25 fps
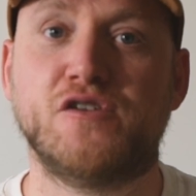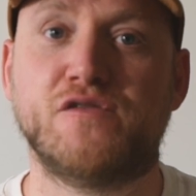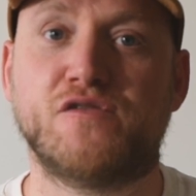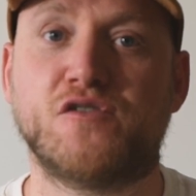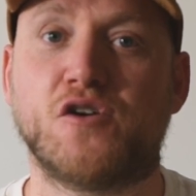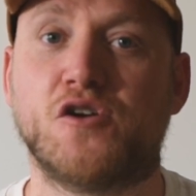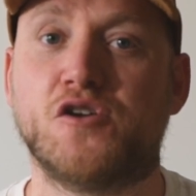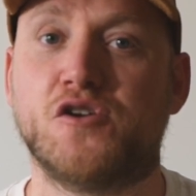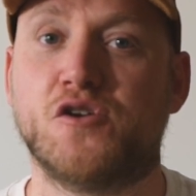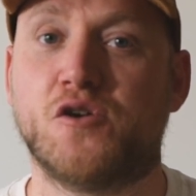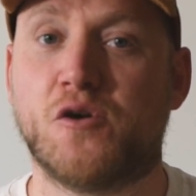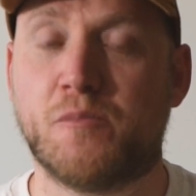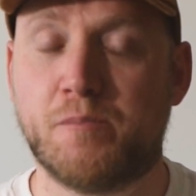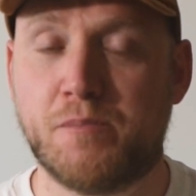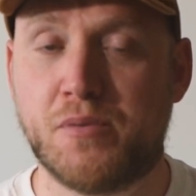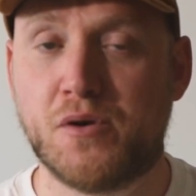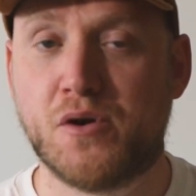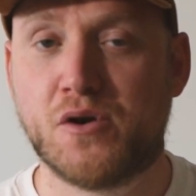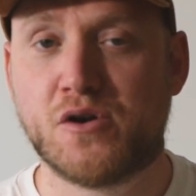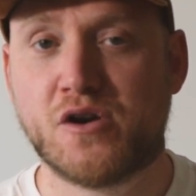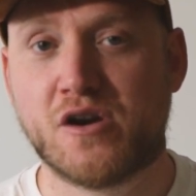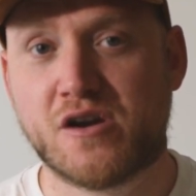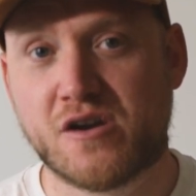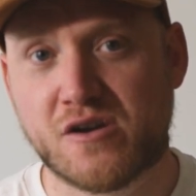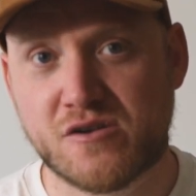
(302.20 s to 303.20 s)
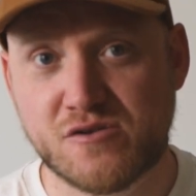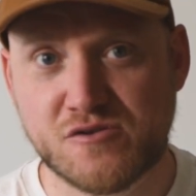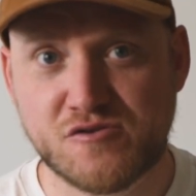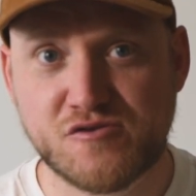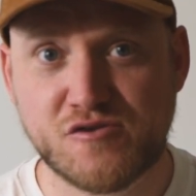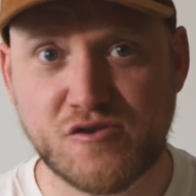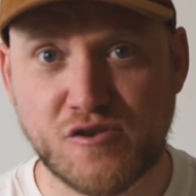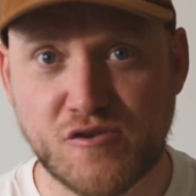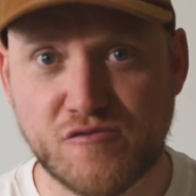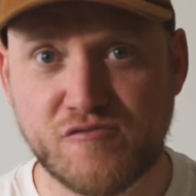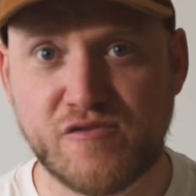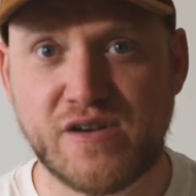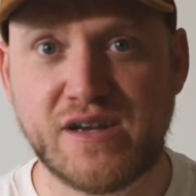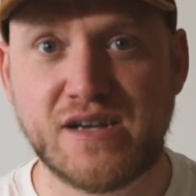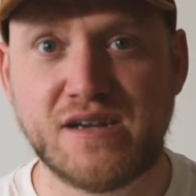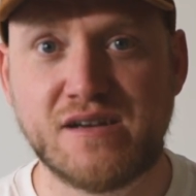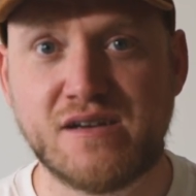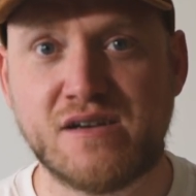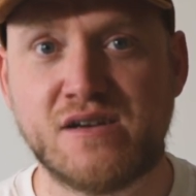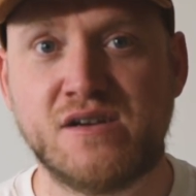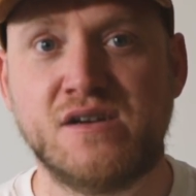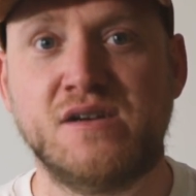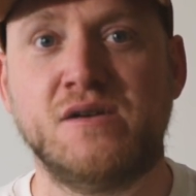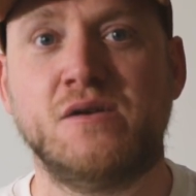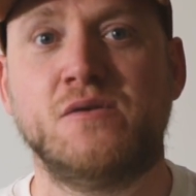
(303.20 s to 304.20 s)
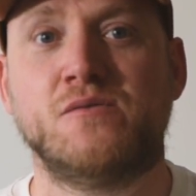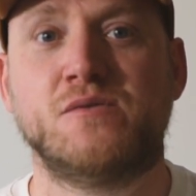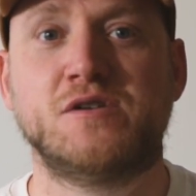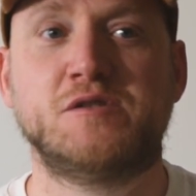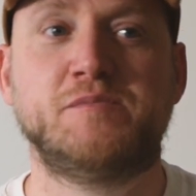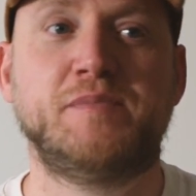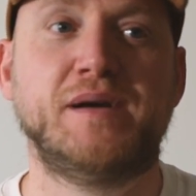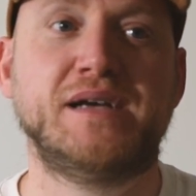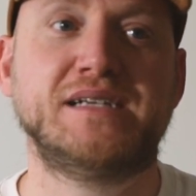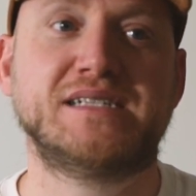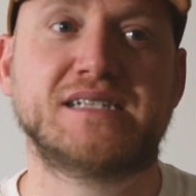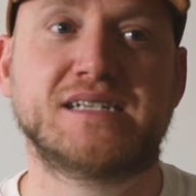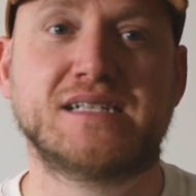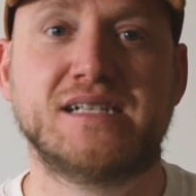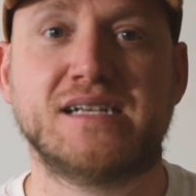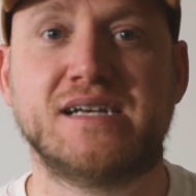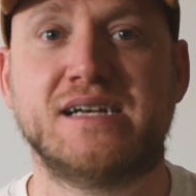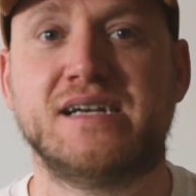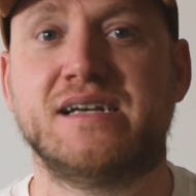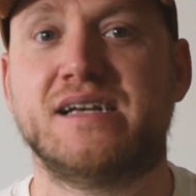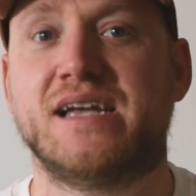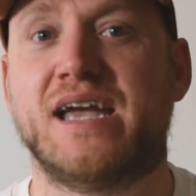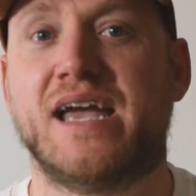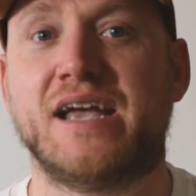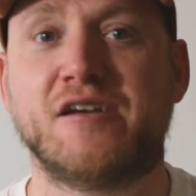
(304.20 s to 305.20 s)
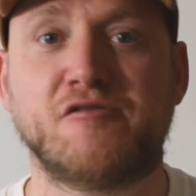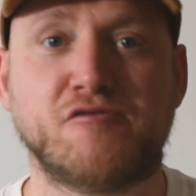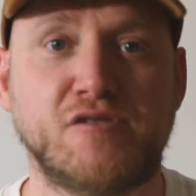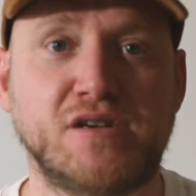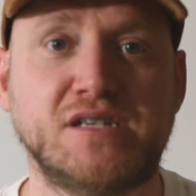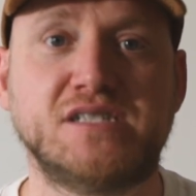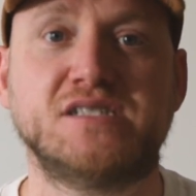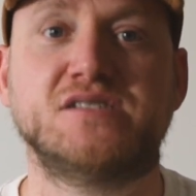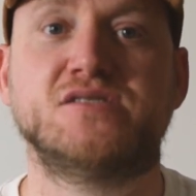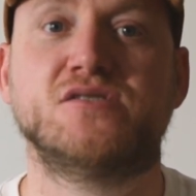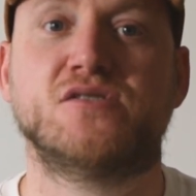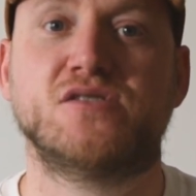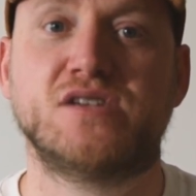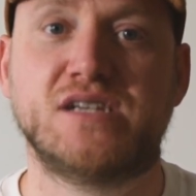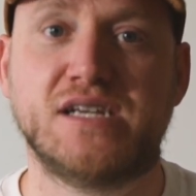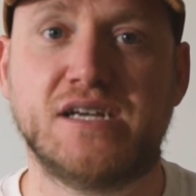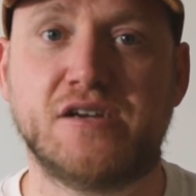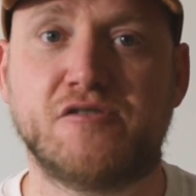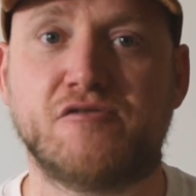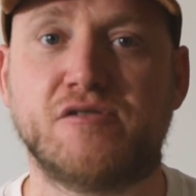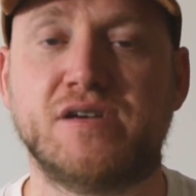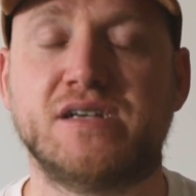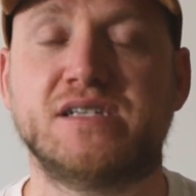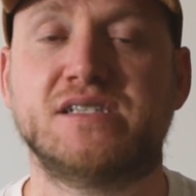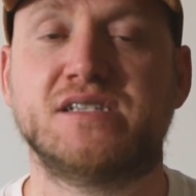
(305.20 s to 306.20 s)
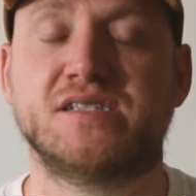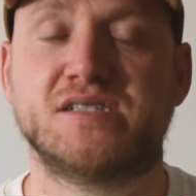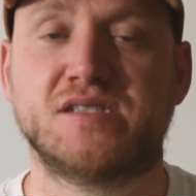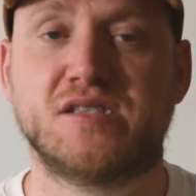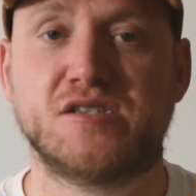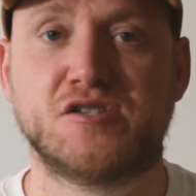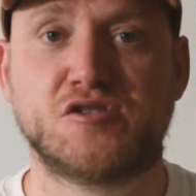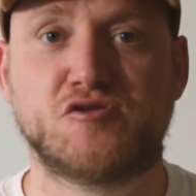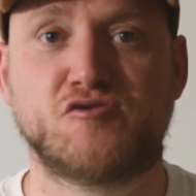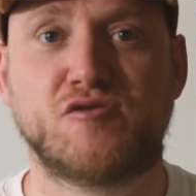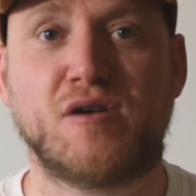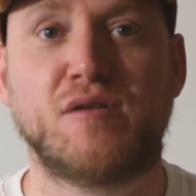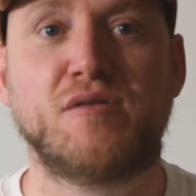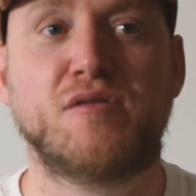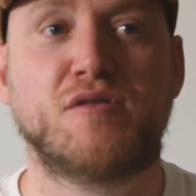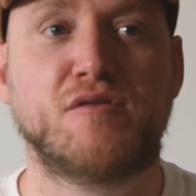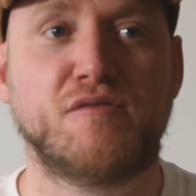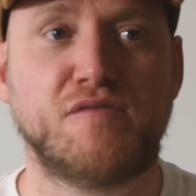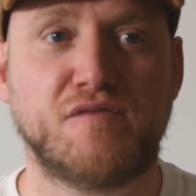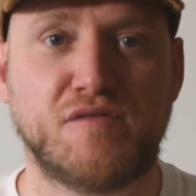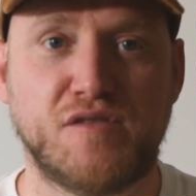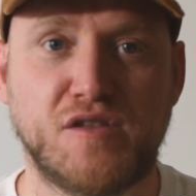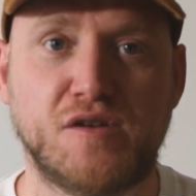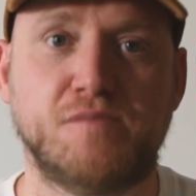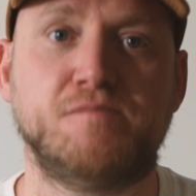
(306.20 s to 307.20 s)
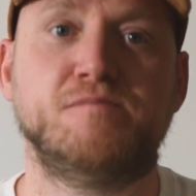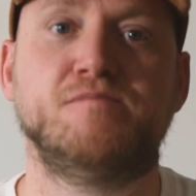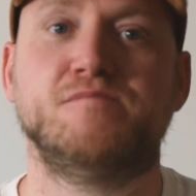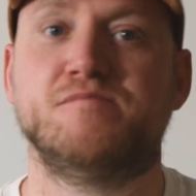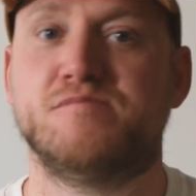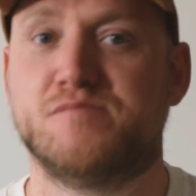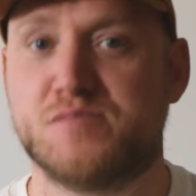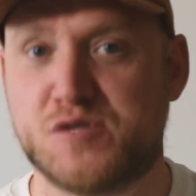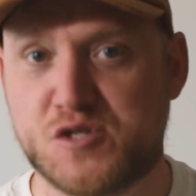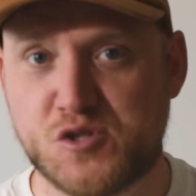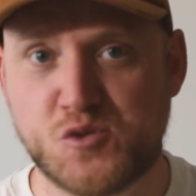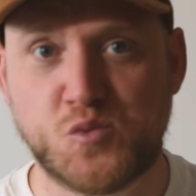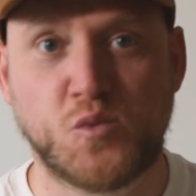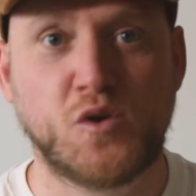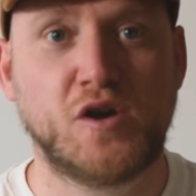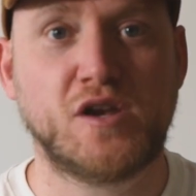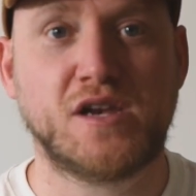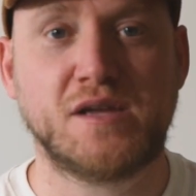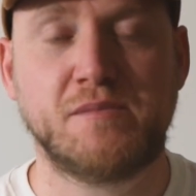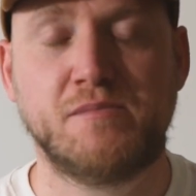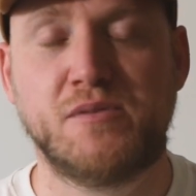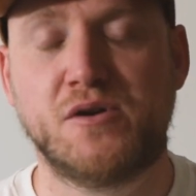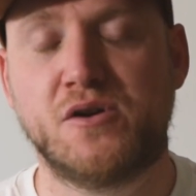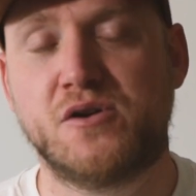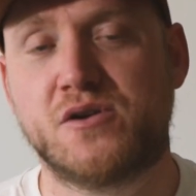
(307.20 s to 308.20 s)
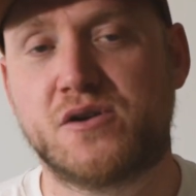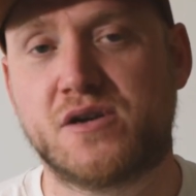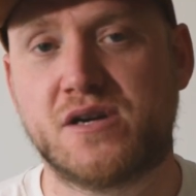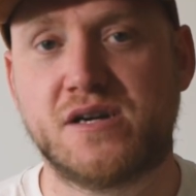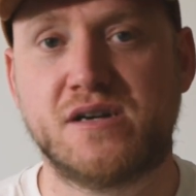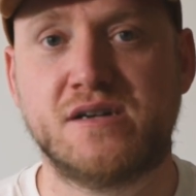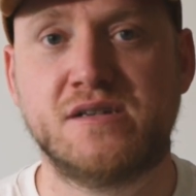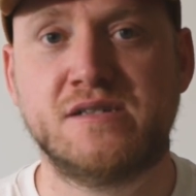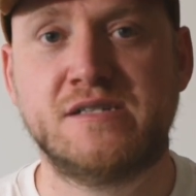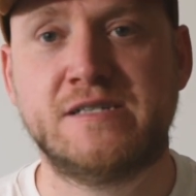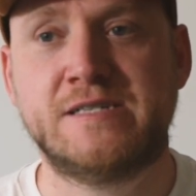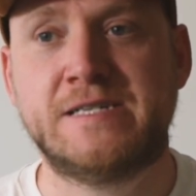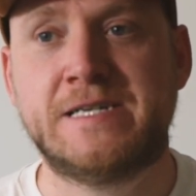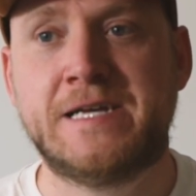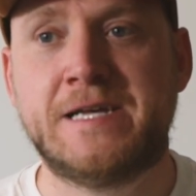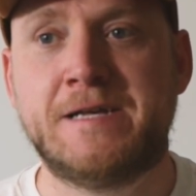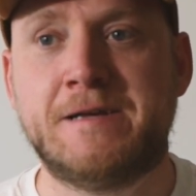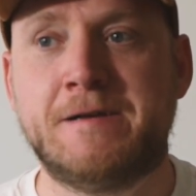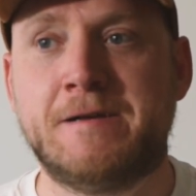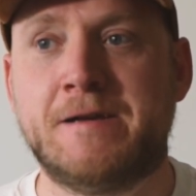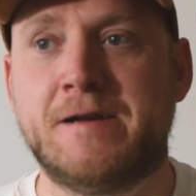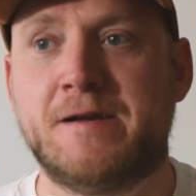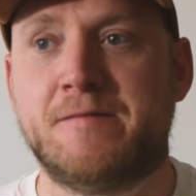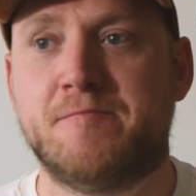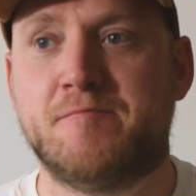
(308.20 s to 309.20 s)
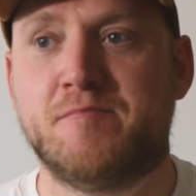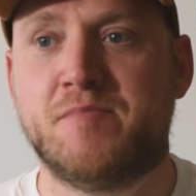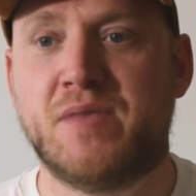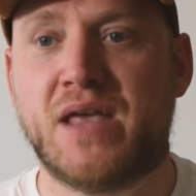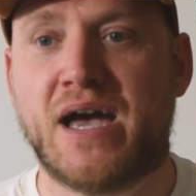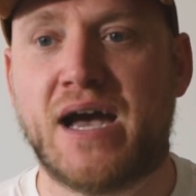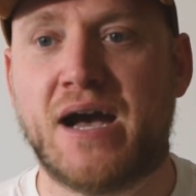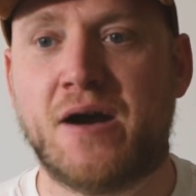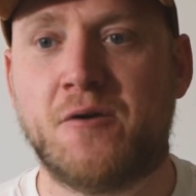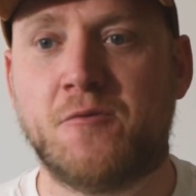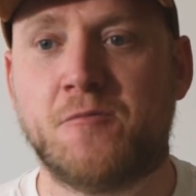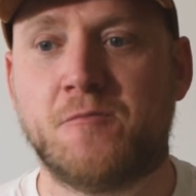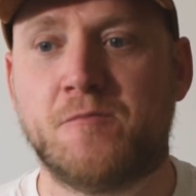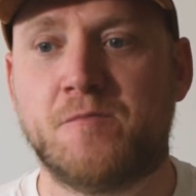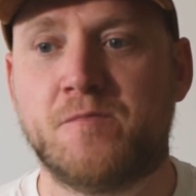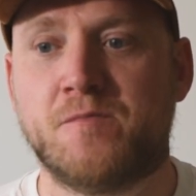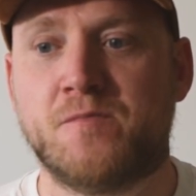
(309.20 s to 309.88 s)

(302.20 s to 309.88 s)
you've got your bokeh control ring, which basically increases or decreases the strength of the swirly bokeh. Now,